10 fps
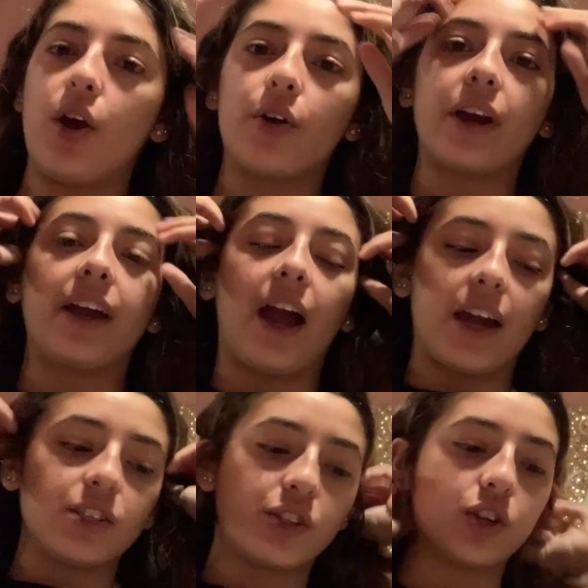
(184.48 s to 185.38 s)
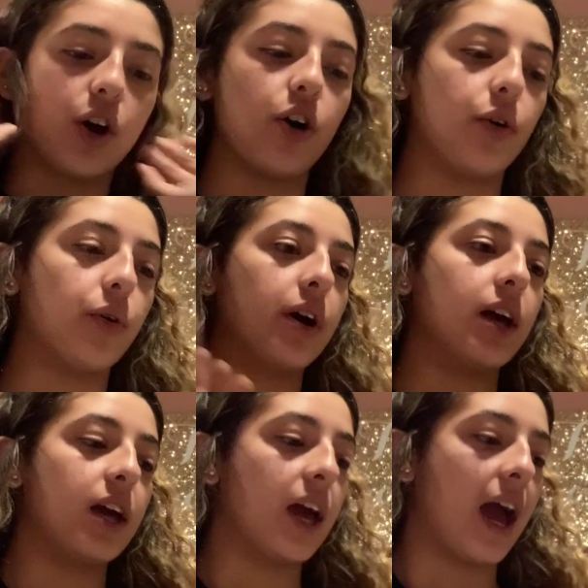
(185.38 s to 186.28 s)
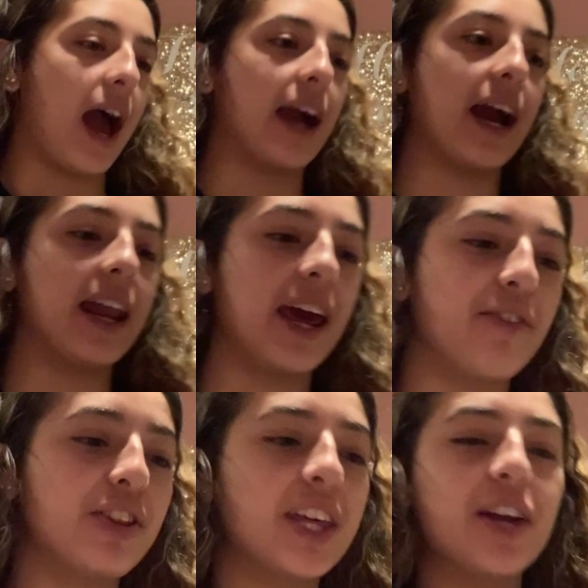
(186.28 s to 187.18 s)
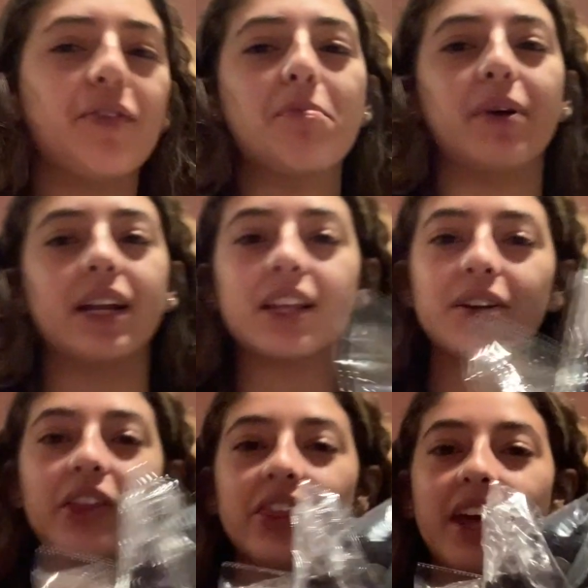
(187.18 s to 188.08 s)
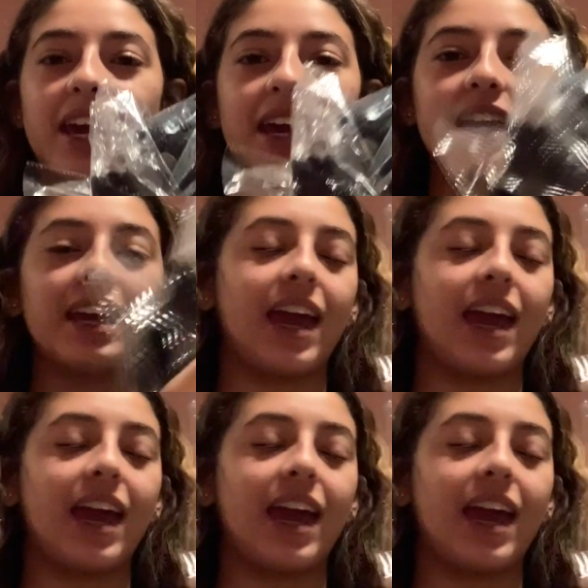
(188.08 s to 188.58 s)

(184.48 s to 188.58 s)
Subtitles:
Okay guys, so I got everything from Pretty Little Thing,